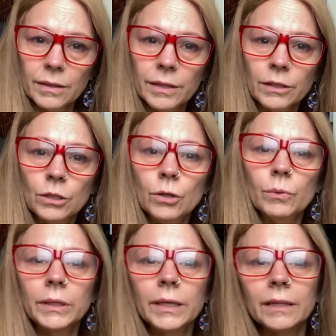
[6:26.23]
then you
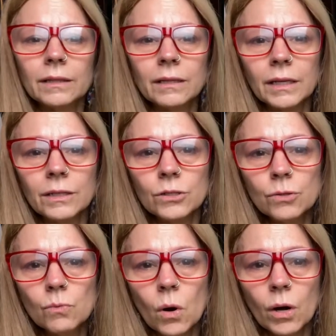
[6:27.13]
would get the things you
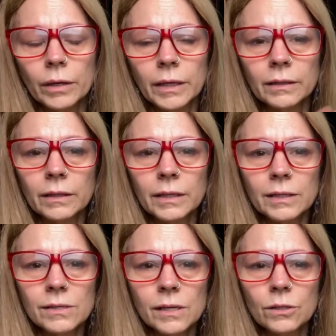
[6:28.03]
want and the
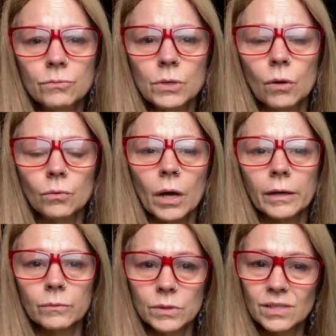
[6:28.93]
things that you don't
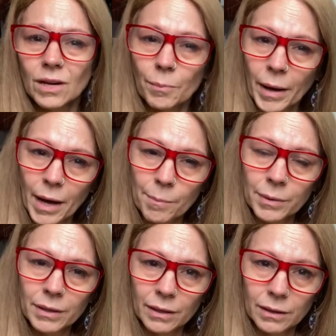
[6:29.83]
like would stop
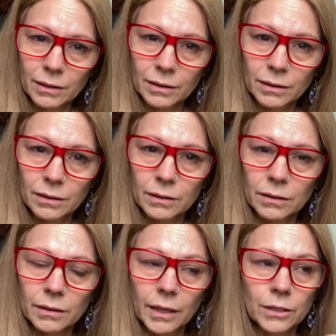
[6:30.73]
happening
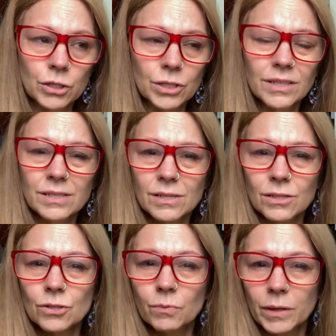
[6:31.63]
and shitty
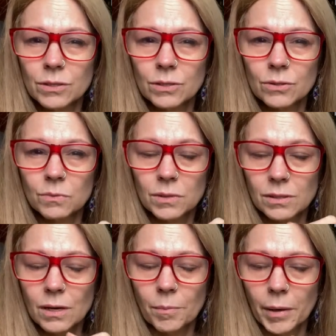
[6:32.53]
situations would
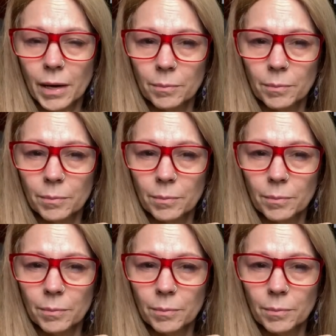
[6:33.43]
stop happening.